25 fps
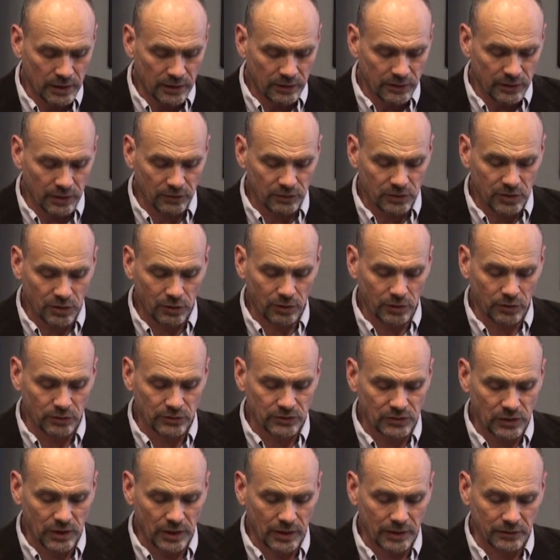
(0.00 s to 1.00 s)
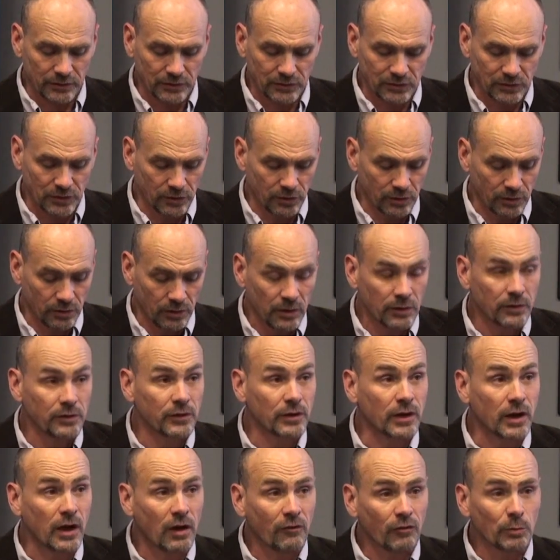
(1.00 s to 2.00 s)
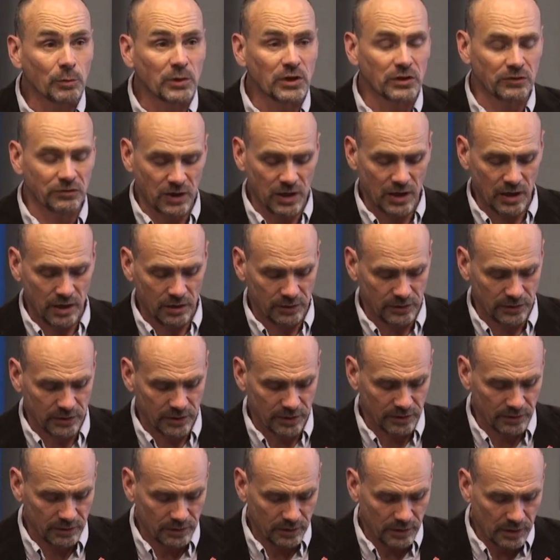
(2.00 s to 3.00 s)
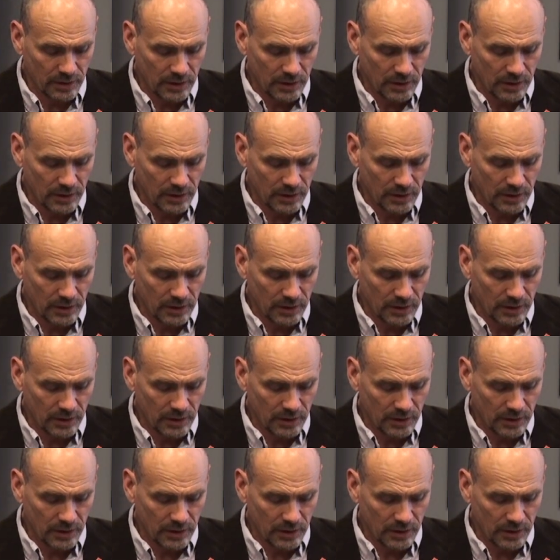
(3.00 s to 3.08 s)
the Ontario Science Centre, the Government of Canada,